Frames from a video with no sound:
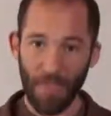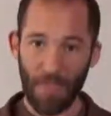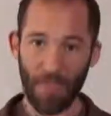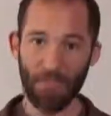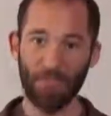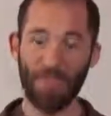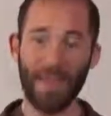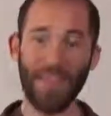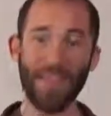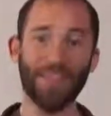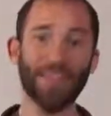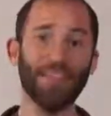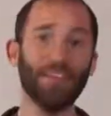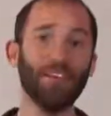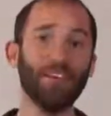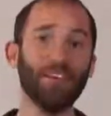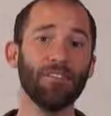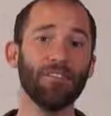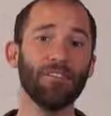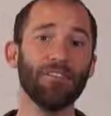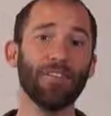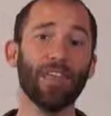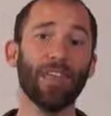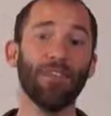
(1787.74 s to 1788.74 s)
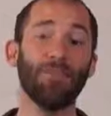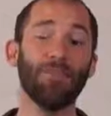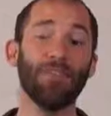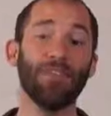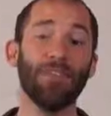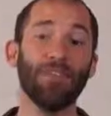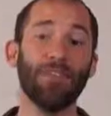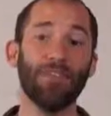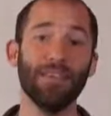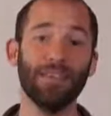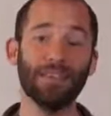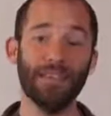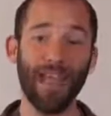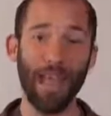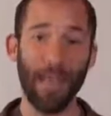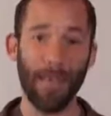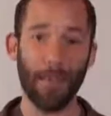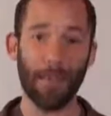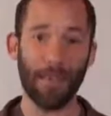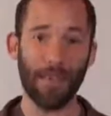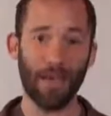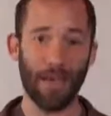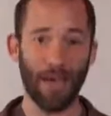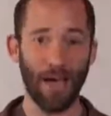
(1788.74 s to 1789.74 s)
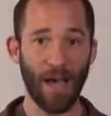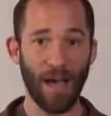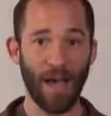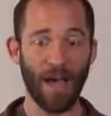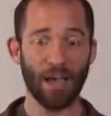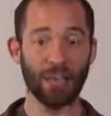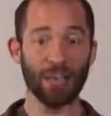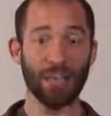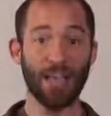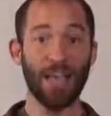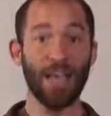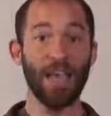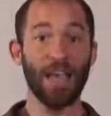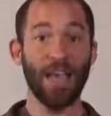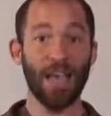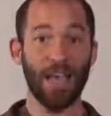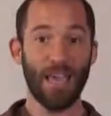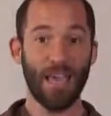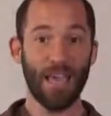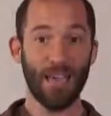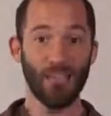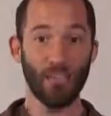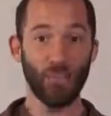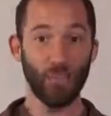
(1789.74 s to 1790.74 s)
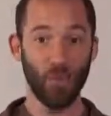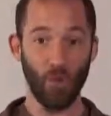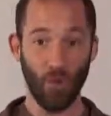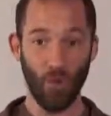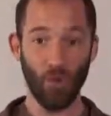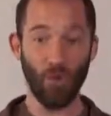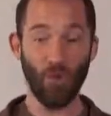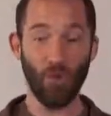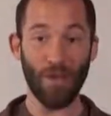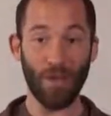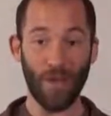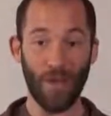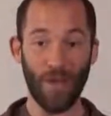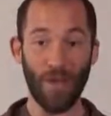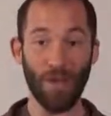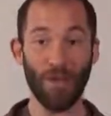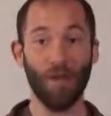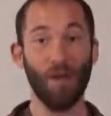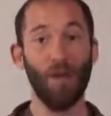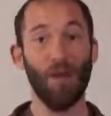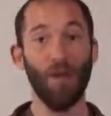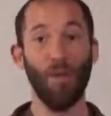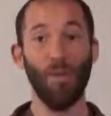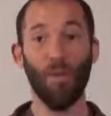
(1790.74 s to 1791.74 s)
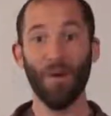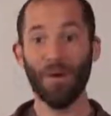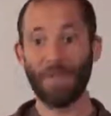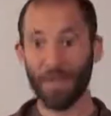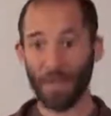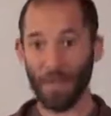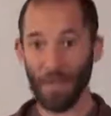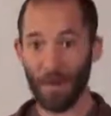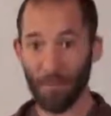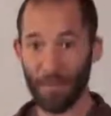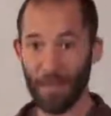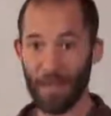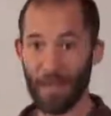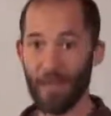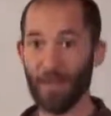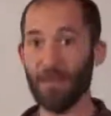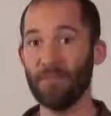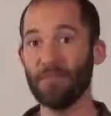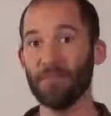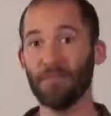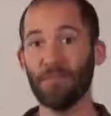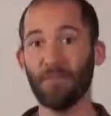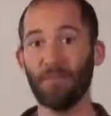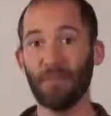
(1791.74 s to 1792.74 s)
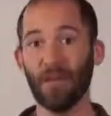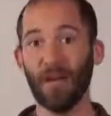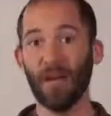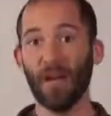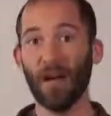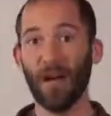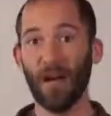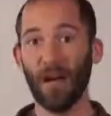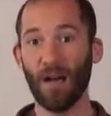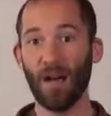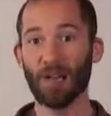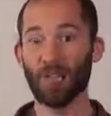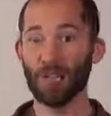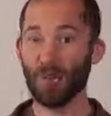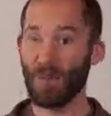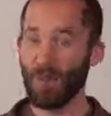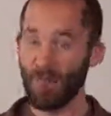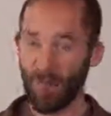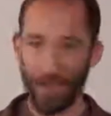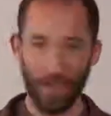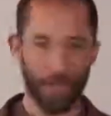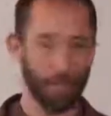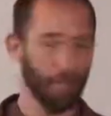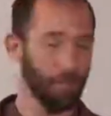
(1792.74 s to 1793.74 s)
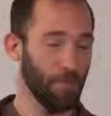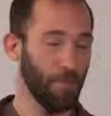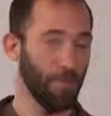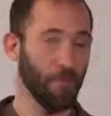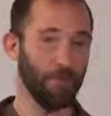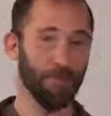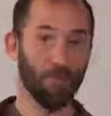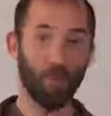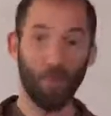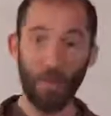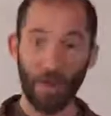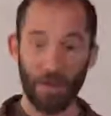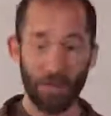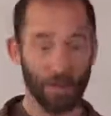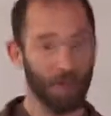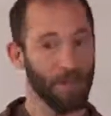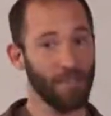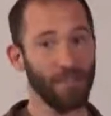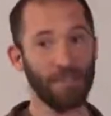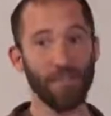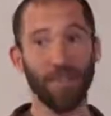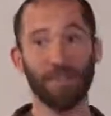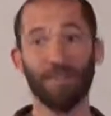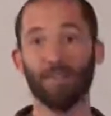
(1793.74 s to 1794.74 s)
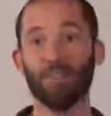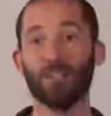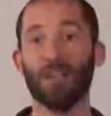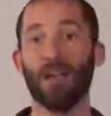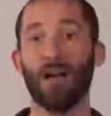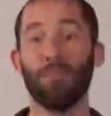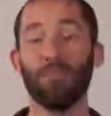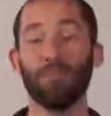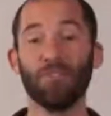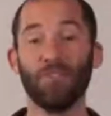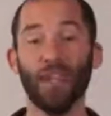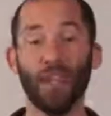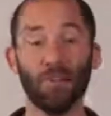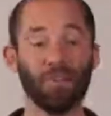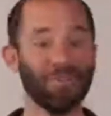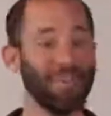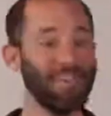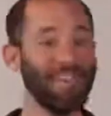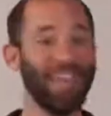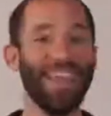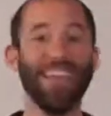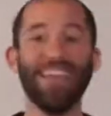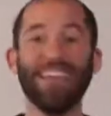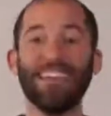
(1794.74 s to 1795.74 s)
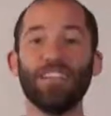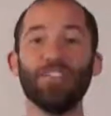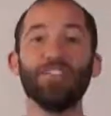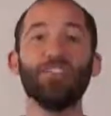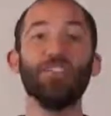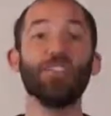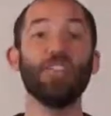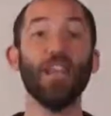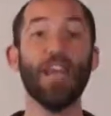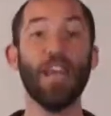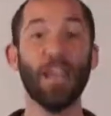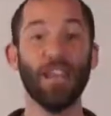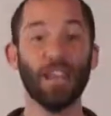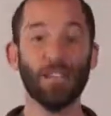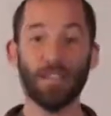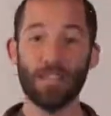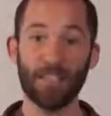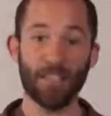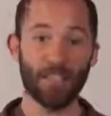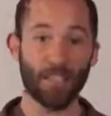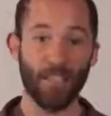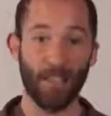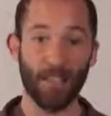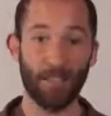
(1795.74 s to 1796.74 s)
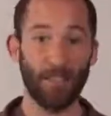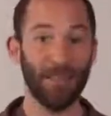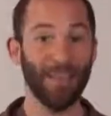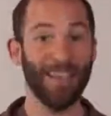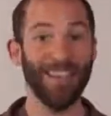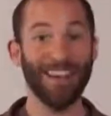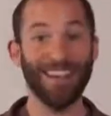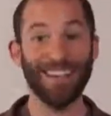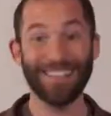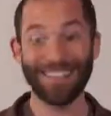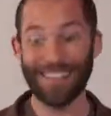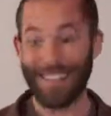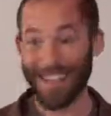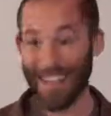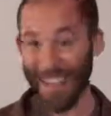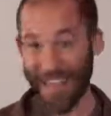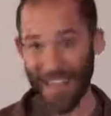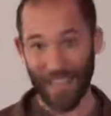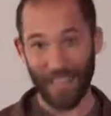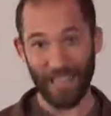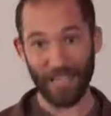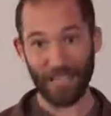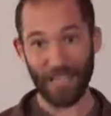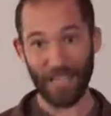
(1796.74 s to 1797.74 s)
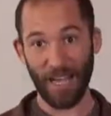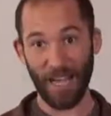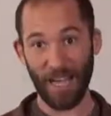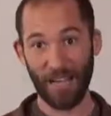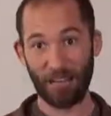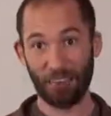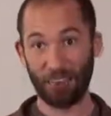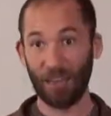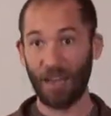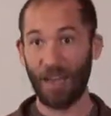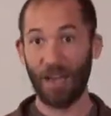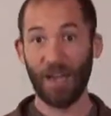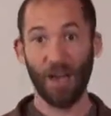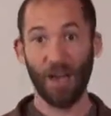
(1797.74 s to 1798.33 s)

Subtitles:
The main thing to understand with these APIs is you get what the company gives you. So Facebook, Twitter has done this a couple of times. They can change these APIs at any time.